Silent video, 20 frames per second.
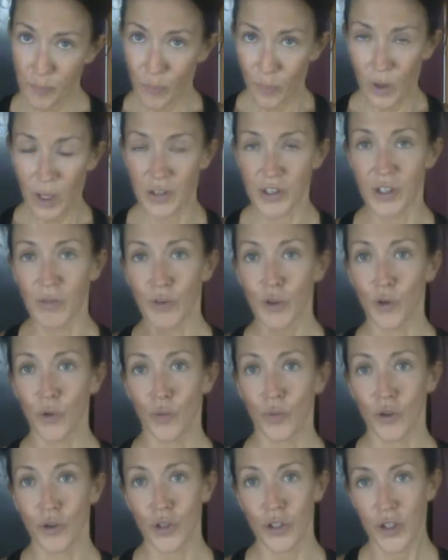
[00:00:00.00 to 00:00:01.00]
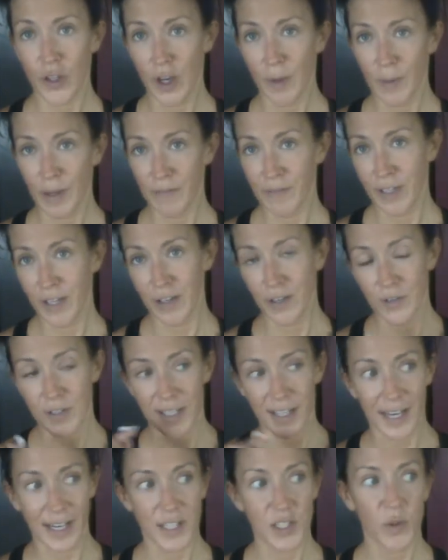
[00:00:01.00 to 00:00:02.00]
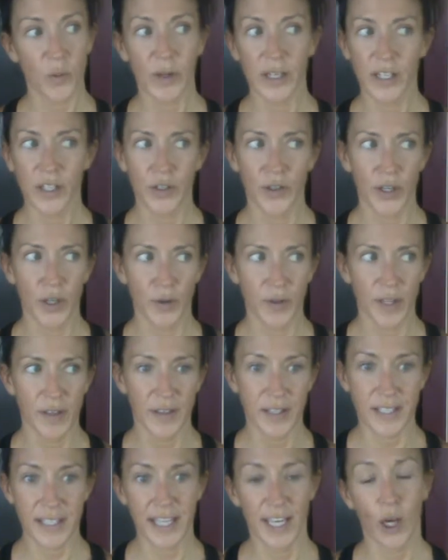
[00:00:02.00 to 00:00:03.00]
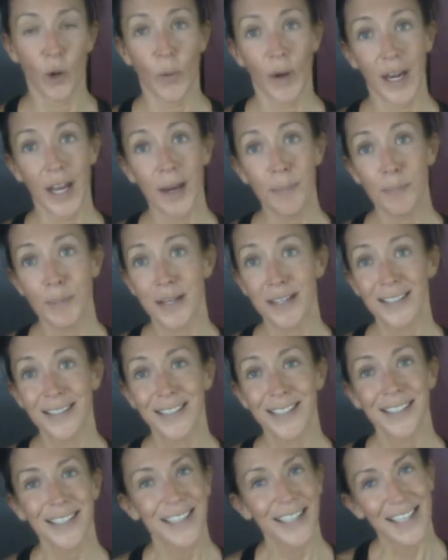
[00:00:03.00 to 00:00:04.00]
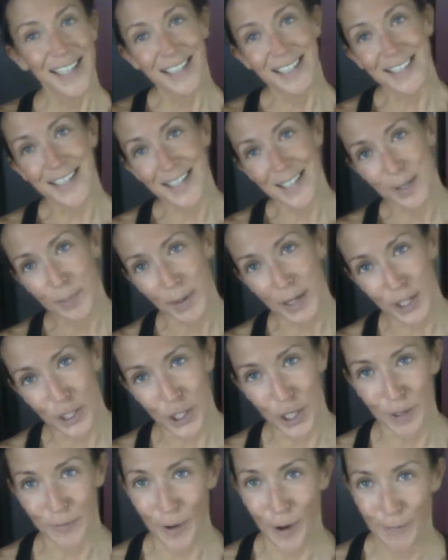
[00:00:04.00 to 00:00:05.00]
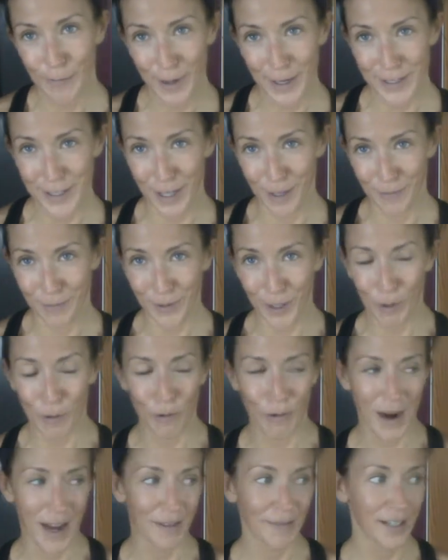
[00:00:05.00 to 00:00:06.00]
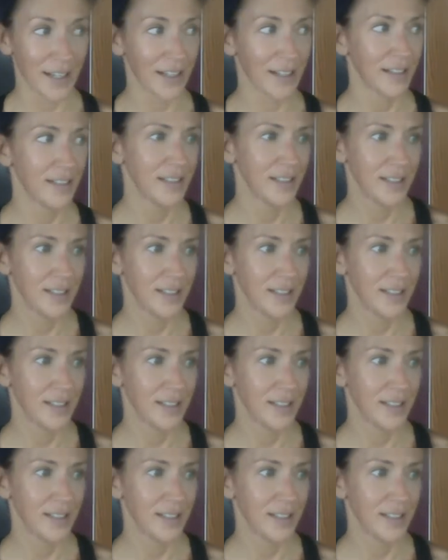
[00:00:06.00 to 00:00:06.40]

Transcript: Because if you saw my videos last week, you know that the scale went up in anticipation of our friend Aunt Flo arriving.